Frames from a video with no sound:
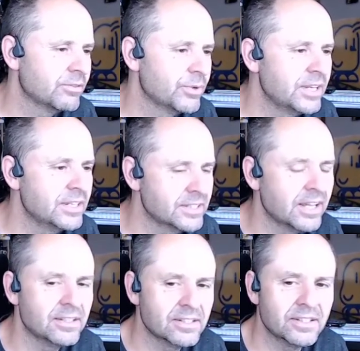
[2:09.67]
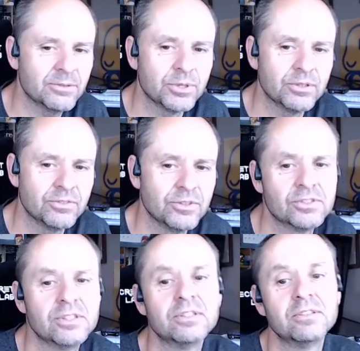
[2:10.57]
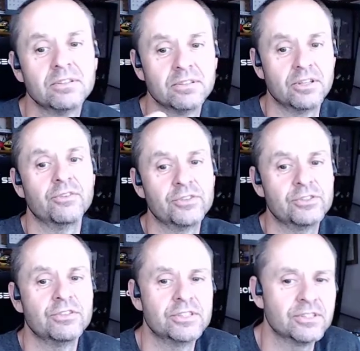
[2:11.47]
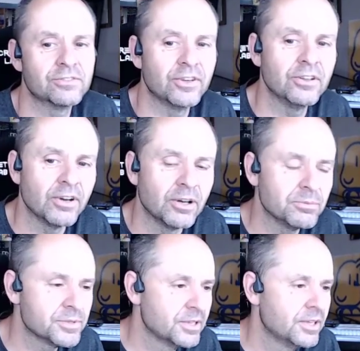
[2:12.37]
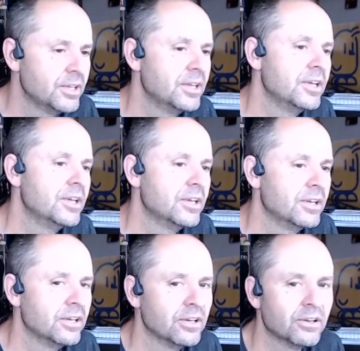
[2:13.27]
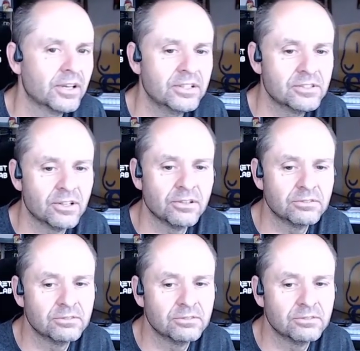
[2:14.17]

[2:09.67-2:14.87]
need to get into the habit of using the Office 365 apps. Okay, so